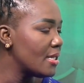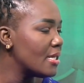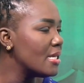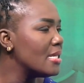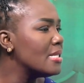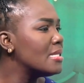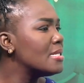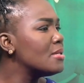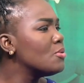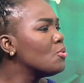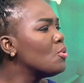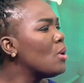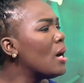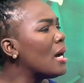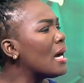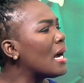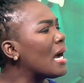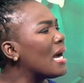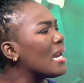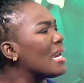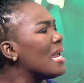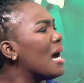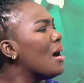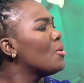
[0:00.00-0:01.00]
Into one
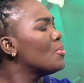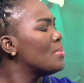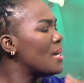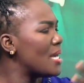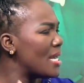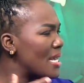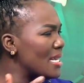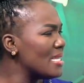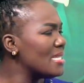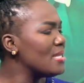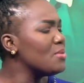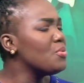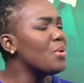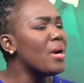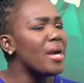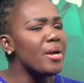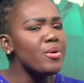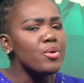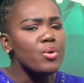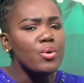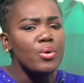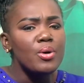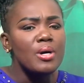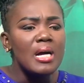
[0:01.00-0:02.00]
cada obey, into we
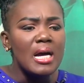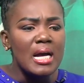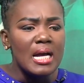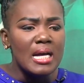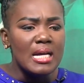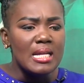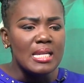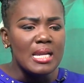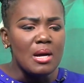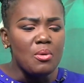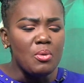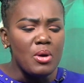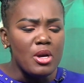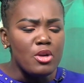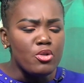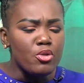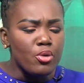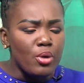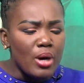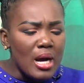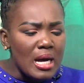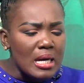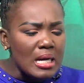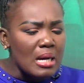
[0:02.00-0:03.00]
no, now we
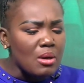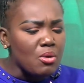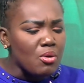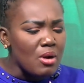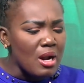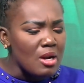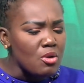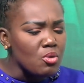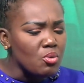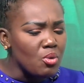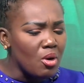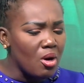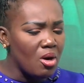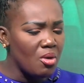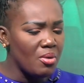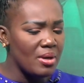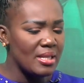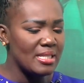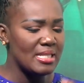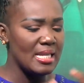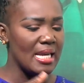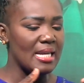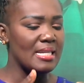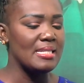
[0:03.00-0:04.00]
know a crown war
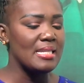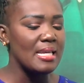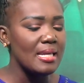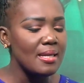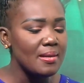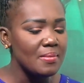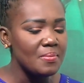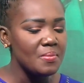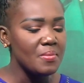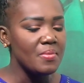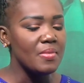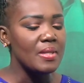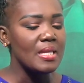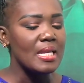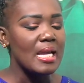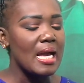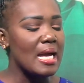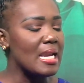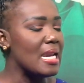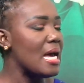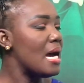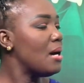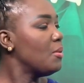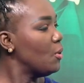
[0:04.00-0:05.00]
rejected,
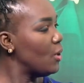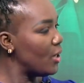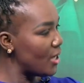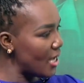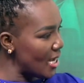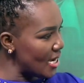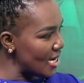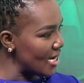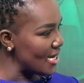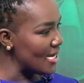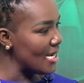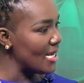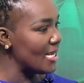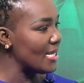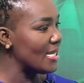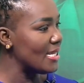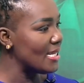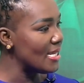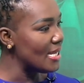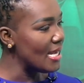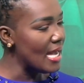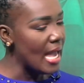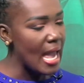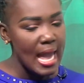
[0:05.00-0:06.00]
and I will any day.
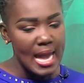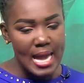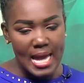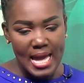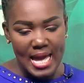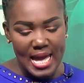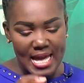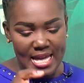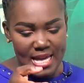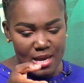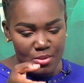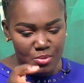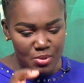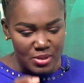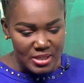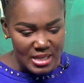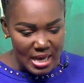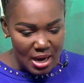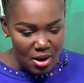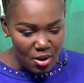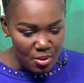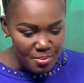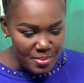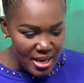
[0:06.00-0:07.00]
Eh, ye
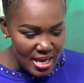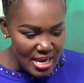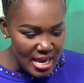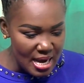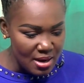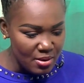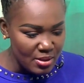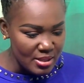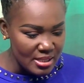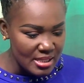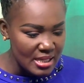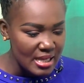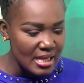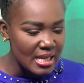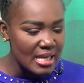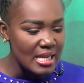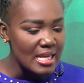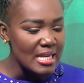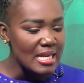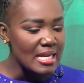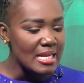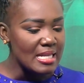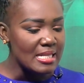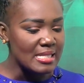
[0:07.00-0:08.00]
busa obey, I will say,
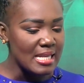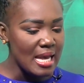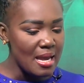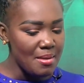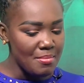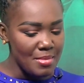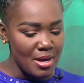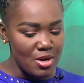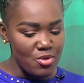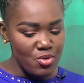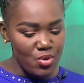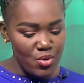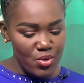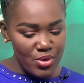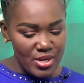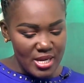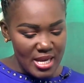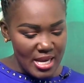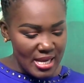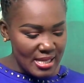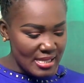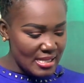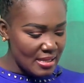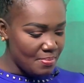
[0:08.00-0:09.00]
time I know
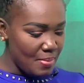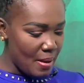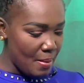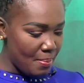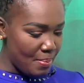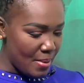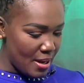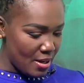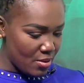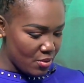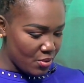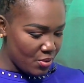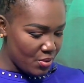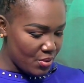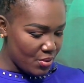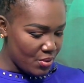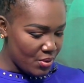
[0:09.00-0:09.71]
day ti papa no.